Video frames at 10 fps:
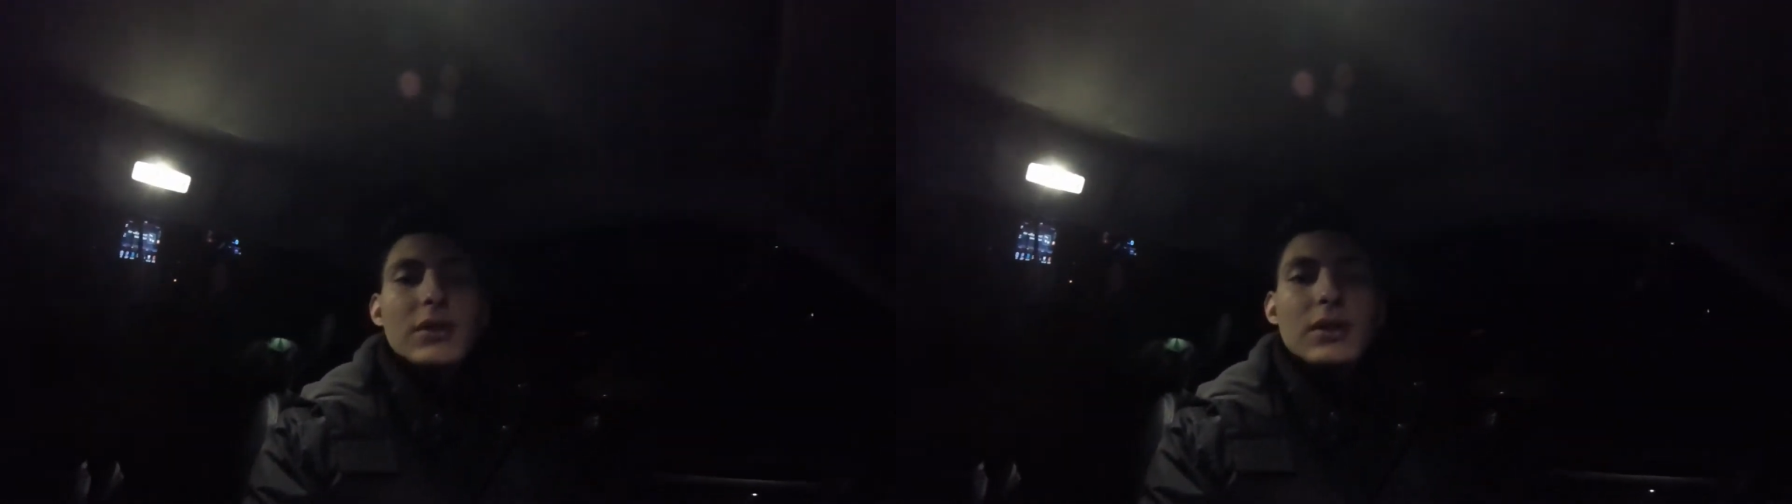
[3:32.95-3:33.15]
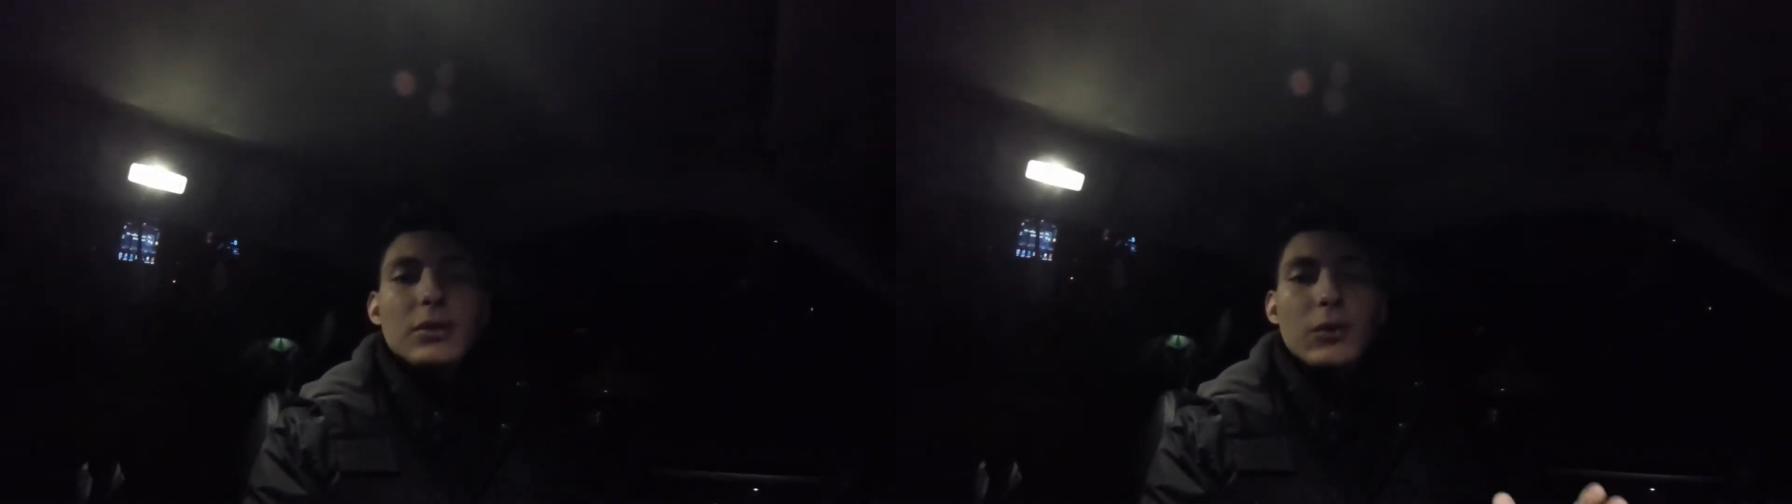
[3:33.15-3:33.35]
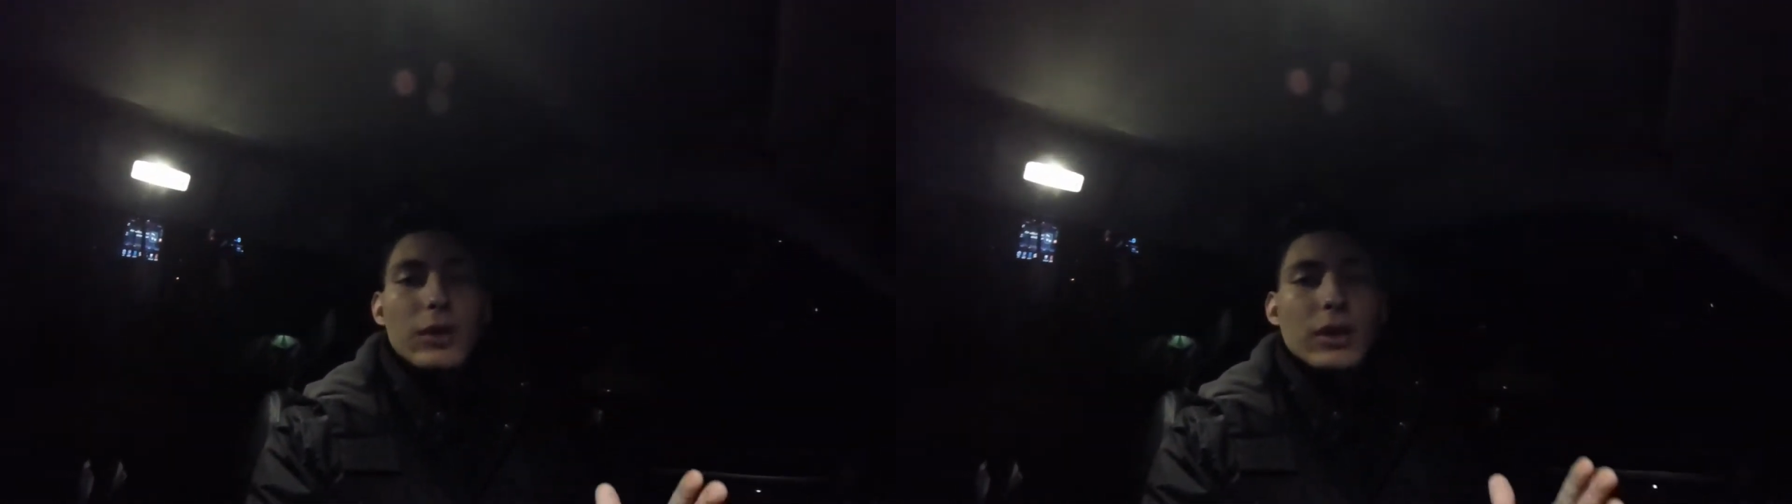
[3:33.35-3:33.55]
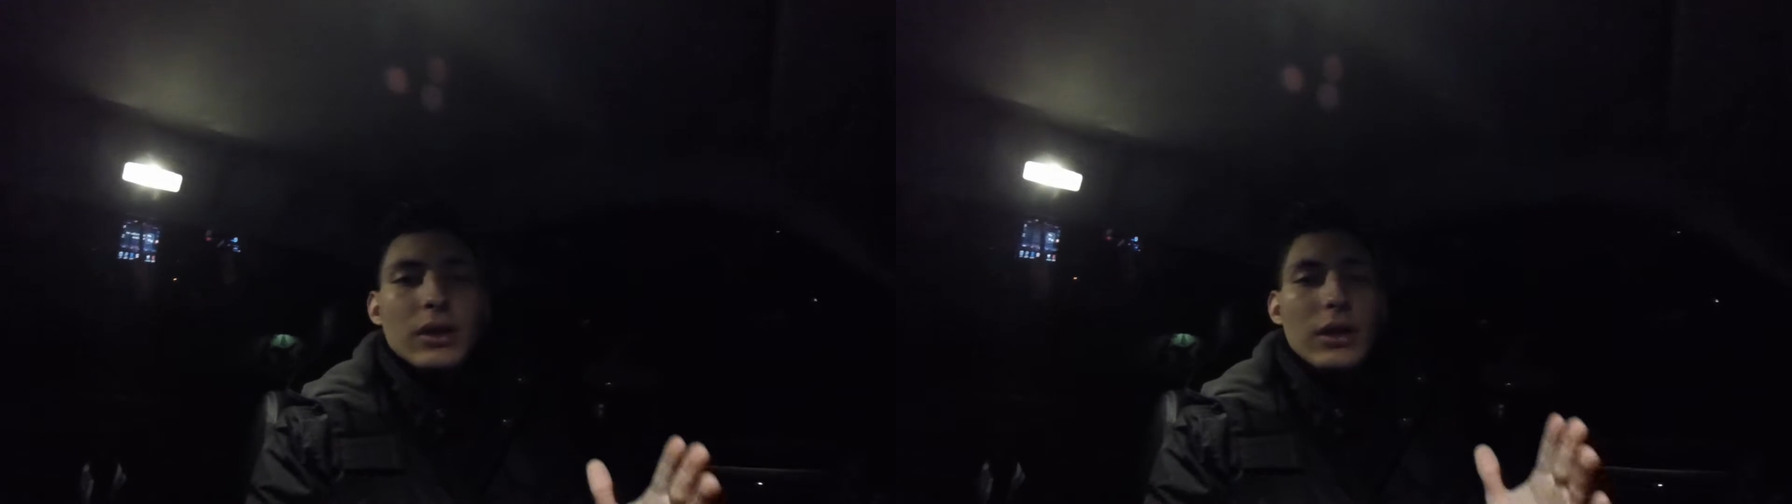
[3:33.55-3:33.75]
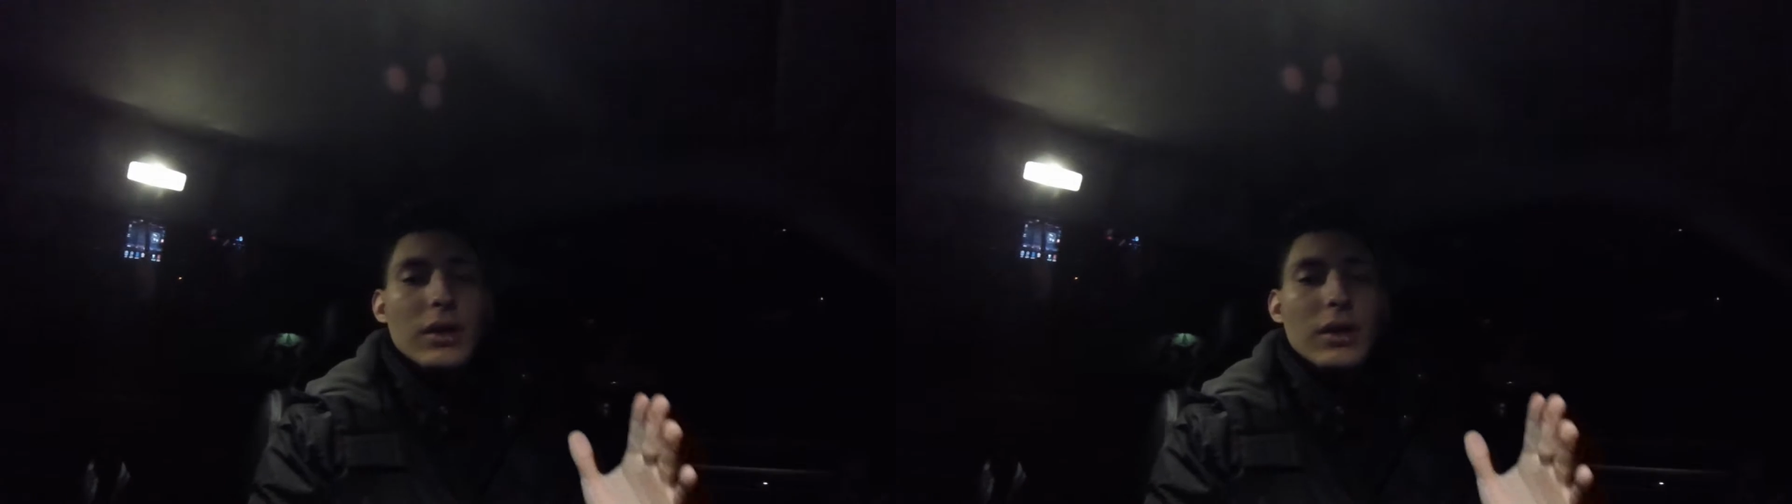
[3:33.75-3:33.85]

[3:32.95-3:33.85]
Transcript: in the morning.